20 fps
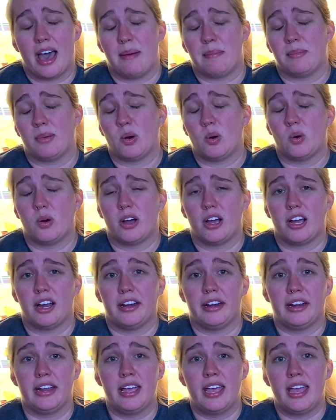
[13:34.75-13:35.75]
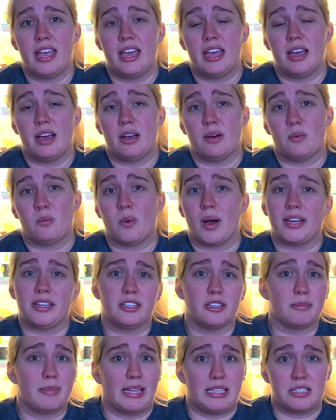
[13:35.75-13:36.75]
or what your
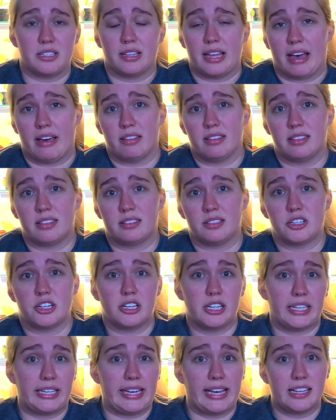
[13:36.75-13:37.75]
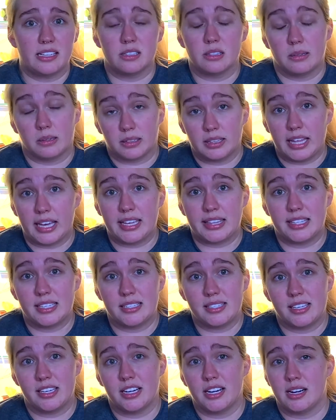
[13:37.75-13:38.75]
mental health journey has looked like this
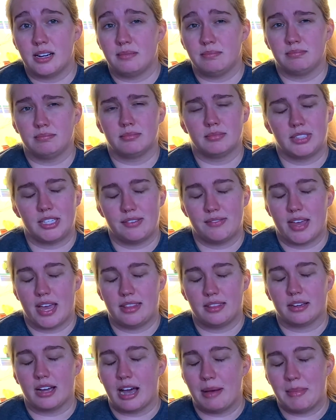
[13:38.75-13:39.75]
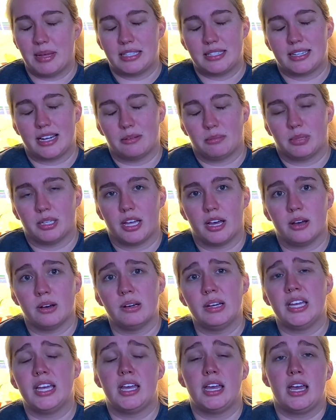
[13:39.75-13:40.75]
year. Leave that in the comments down below.
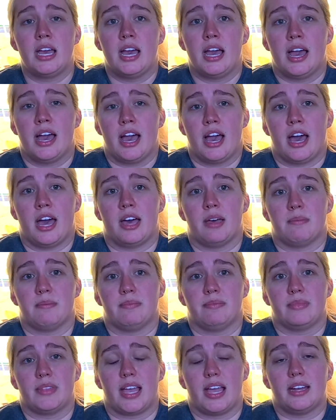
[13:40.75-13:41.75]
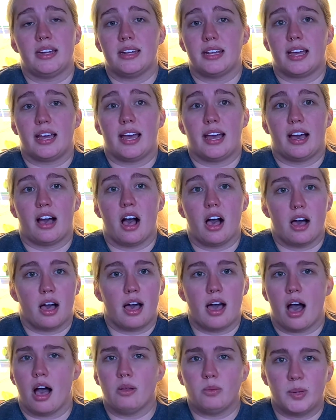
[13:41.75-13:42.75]
And
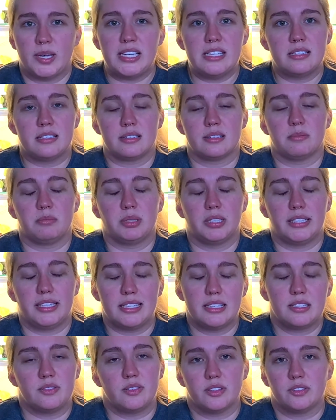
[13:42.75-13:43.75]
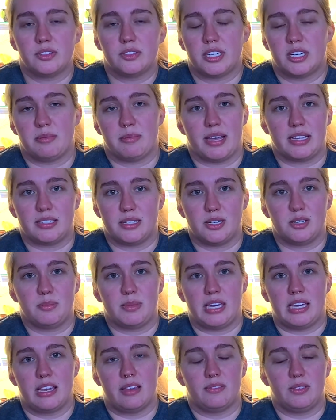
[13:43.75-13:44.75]
always, please feel free to message
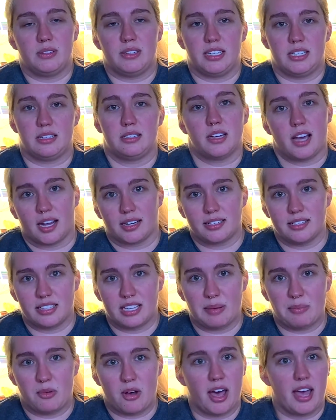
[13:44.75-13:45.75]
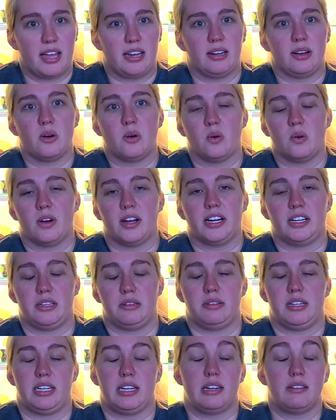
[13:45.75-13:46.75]
me if you need to talk to someone or you
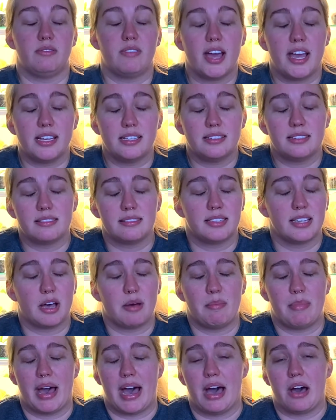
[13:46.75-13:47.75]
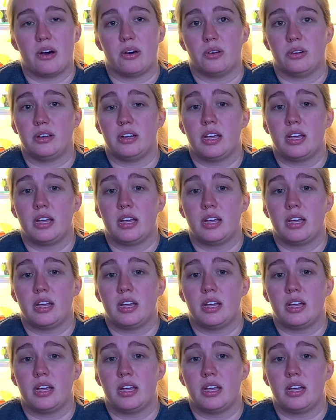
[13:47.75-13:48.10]
need advice about